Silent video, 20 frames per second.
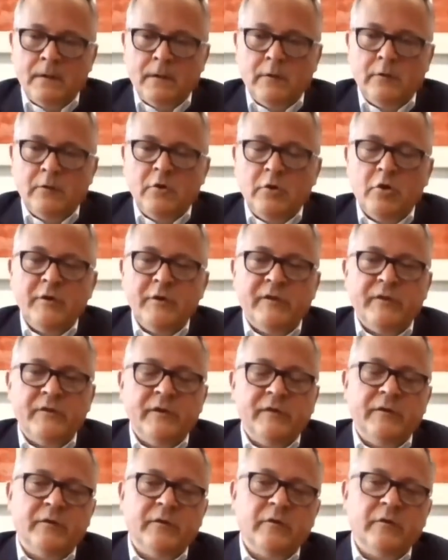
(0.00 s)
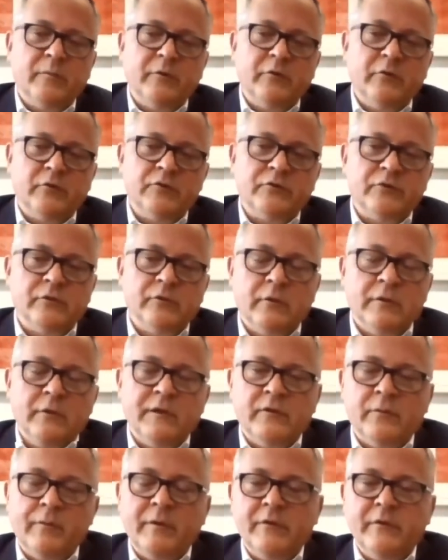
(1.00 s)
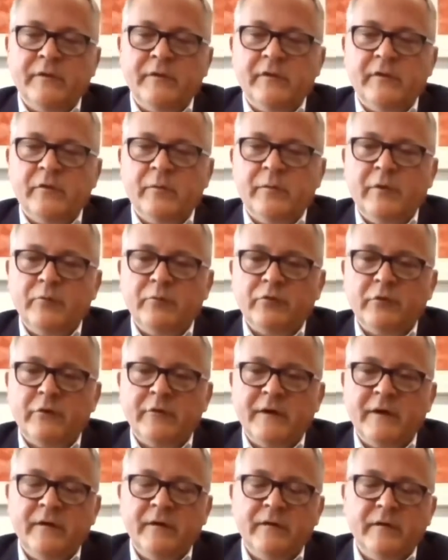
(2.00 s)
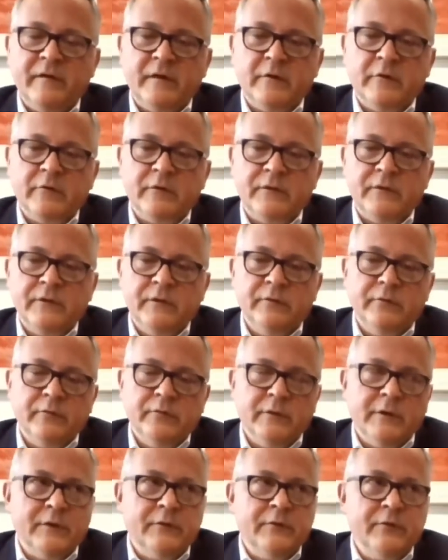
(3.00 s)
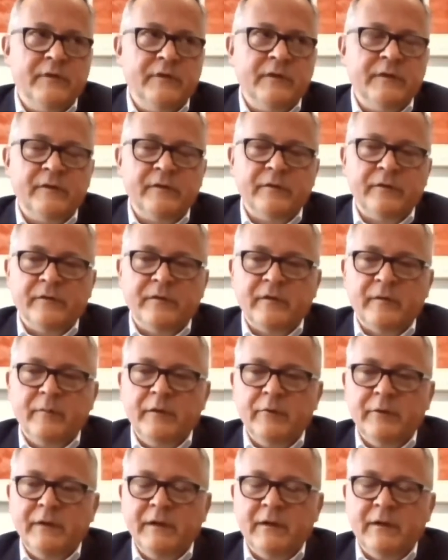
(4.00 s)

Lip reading: No, it's not about control. It's about providing security to citizens. I mean,